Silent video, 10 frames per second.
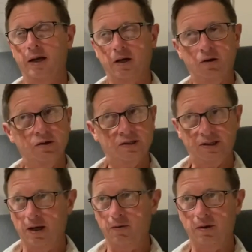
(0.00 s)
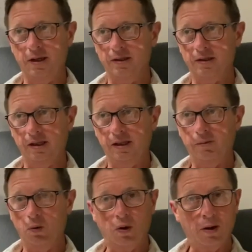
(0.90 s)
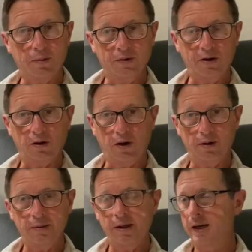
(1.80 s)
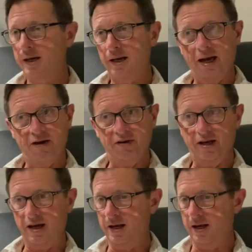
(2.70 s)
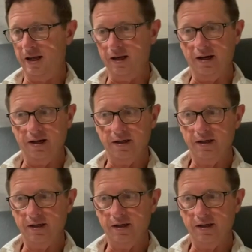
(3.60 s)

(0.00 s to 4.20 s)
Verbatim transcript: had a good sound night's sleep, woke up with the alarm, haven't had any uh,